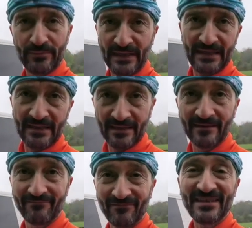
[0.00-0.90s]
been
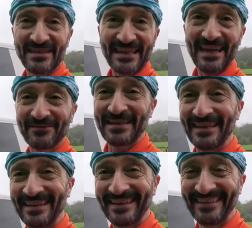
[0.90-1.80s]

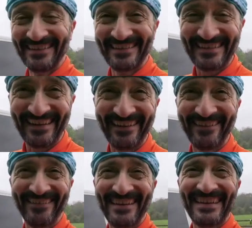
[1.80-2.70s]
discounted. So
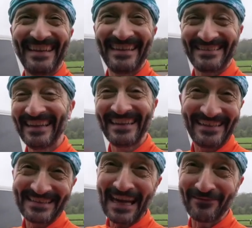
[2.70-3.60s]
yes,
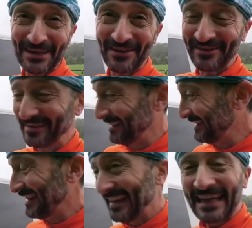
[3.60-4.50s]
Discount Don.
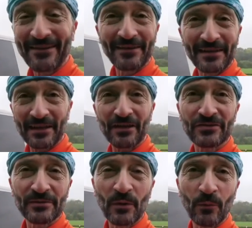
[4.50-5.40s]
Anyway, I'm going to go and
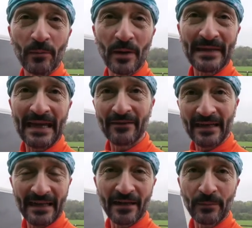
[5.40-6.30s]
do my warm-up now,
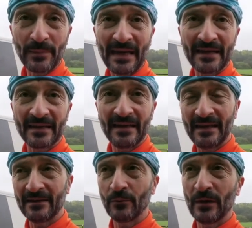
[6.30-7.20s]
and then I'll be back
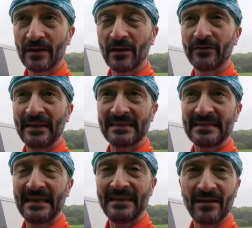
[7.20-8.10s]
and work on, as
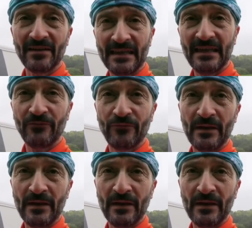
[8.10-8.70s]
I say, Nike,